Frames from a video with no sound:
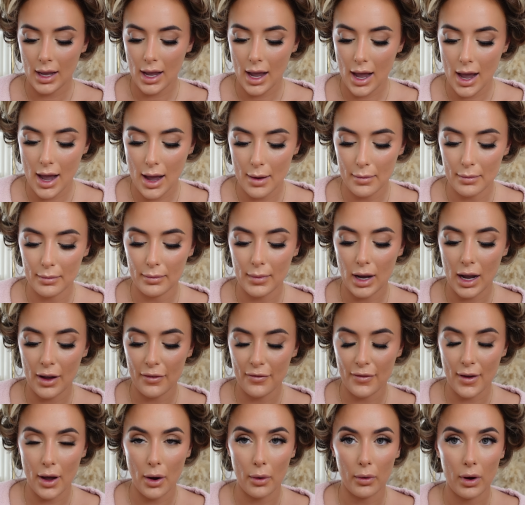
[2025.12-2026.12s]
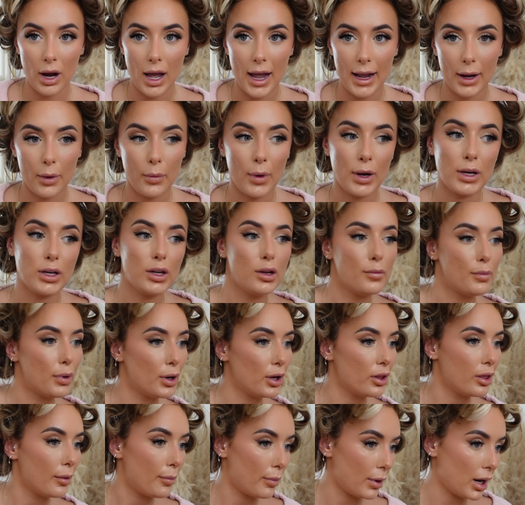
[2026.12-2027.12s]
I feel like when you
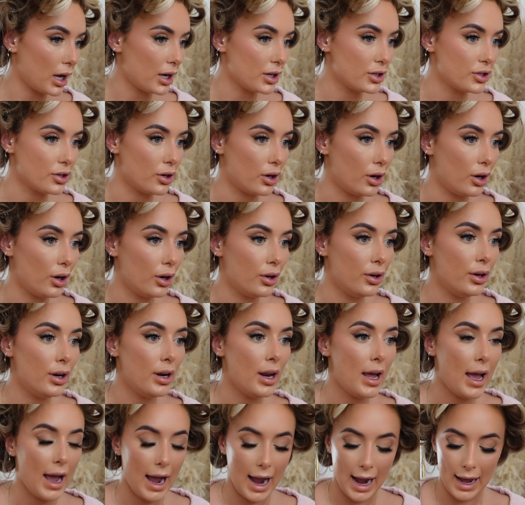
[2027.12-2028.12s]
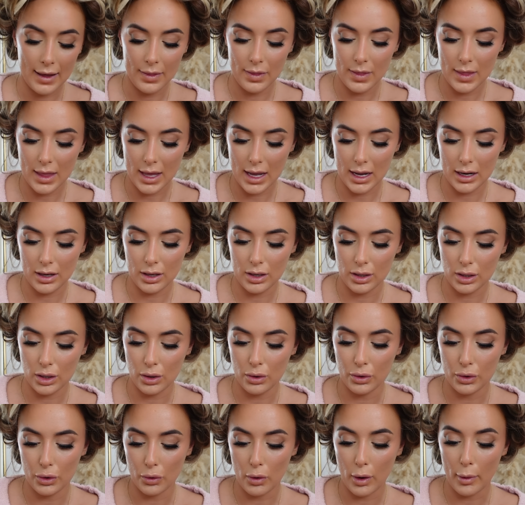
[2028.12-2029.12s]
put the blush on and then
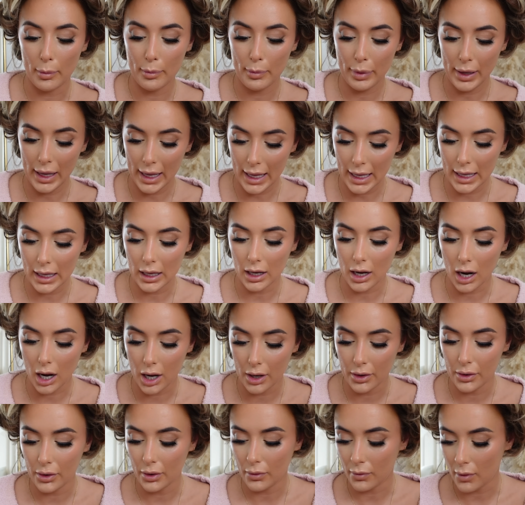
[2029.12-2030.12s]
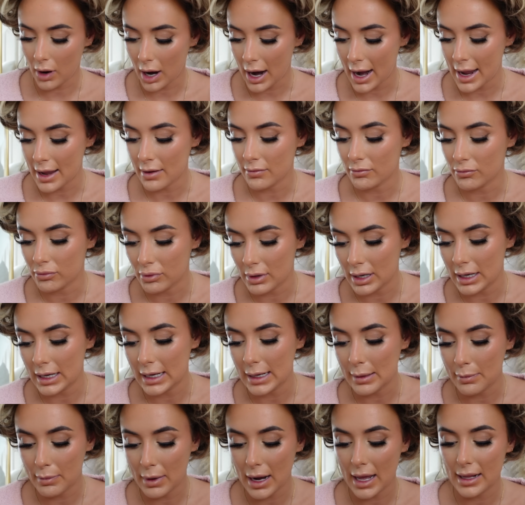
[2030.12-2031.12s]
you do a pink under eye, it
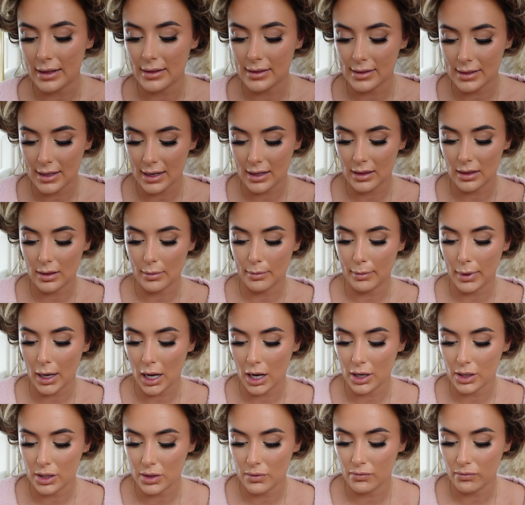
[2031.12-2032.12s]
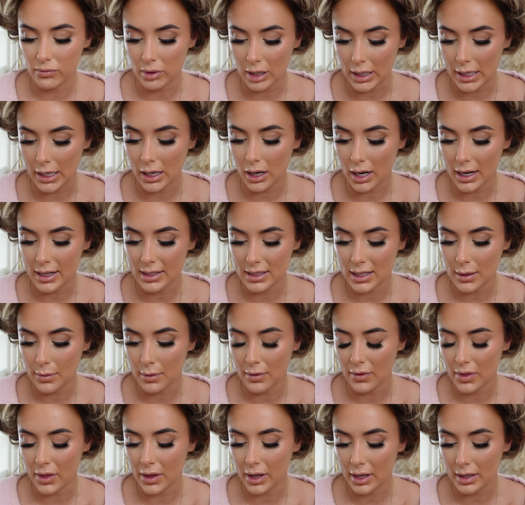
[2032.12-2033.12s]
really blends in the blush really nicely
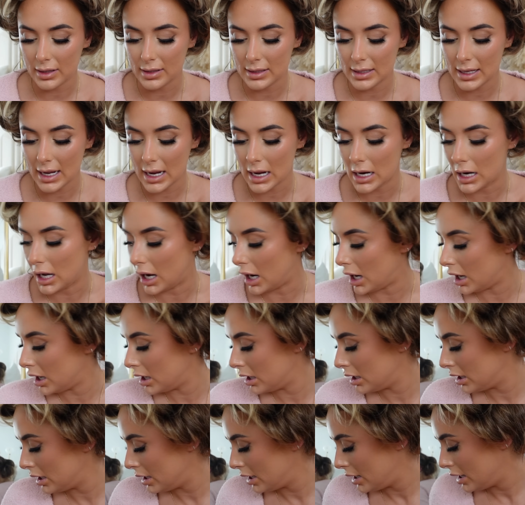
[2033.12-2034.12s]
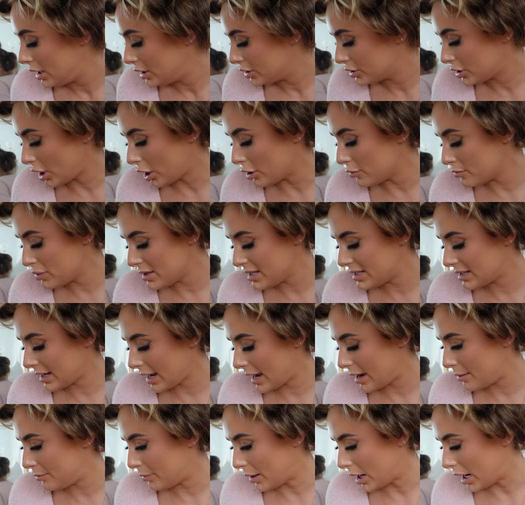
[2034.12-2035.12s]
with the concealer. Don't be
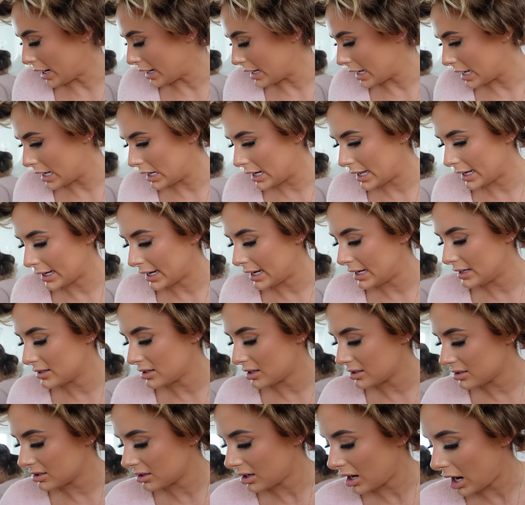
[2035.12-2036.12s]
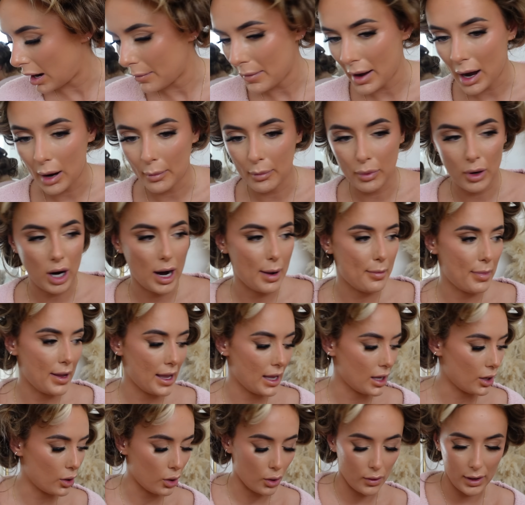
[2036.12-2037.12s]
scared by it, like it doesn't come out bright
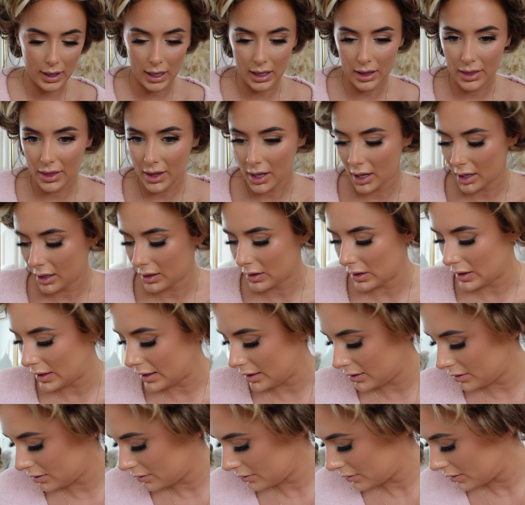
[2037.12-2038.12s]
pink or anything, like